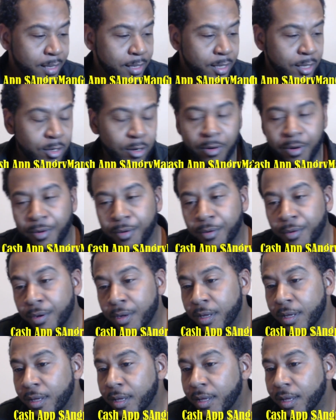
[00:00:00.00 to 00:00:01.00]

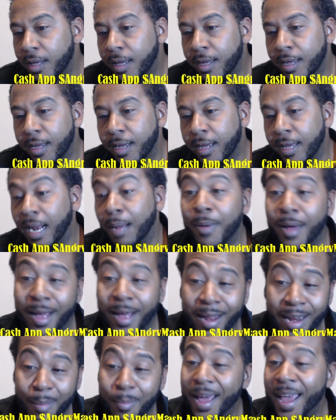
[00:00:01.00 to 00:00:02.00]
and I'm
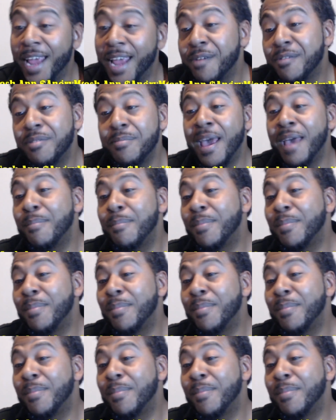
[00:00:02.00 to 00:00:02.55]
an angry man